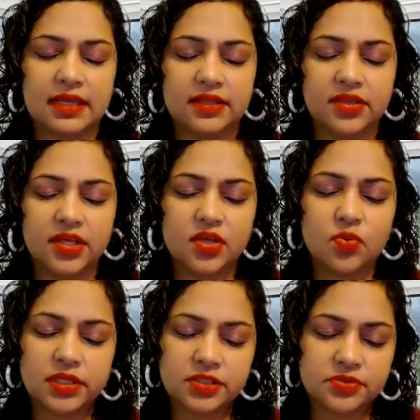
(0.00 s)
anything
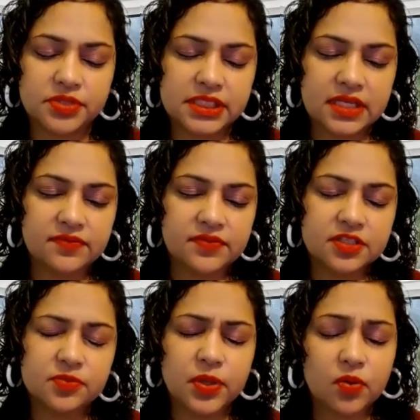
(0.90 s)
you want to receive,
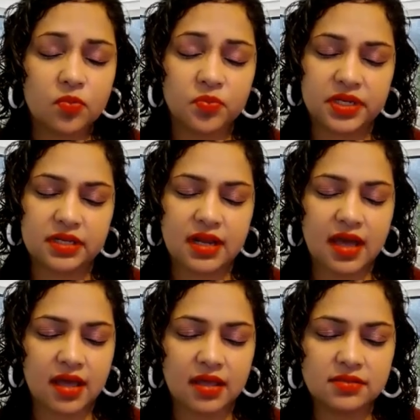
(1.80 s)
just be open and
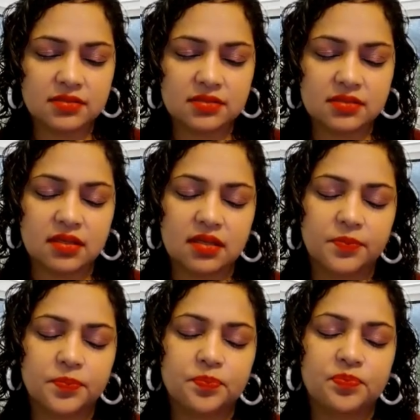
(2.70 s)
ask
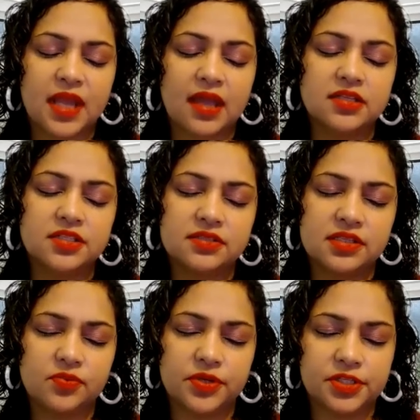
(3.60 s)
and just
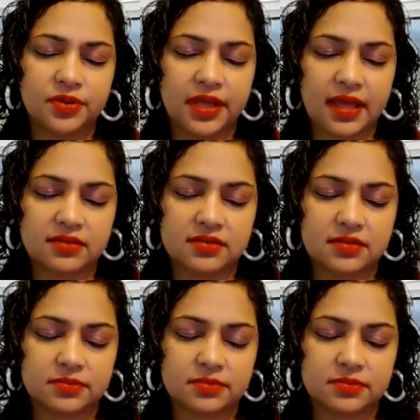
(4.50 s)
see what you get.